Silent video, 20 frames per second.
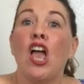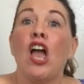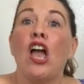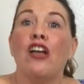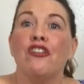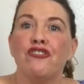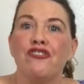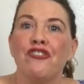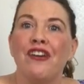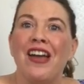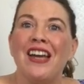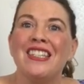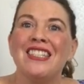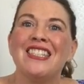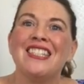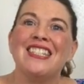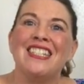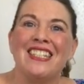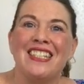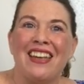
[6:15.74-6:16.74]

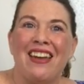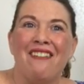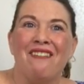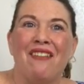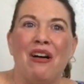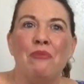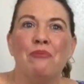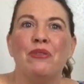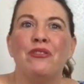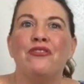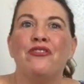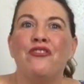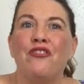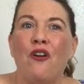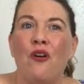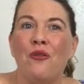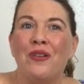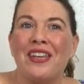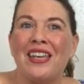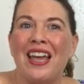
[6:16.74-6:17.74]
address to get one
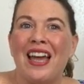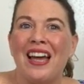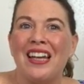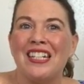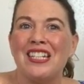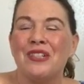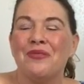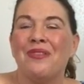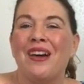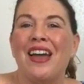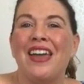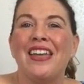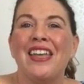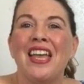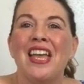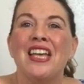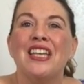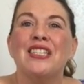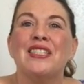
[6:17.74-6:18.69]
before we get underway,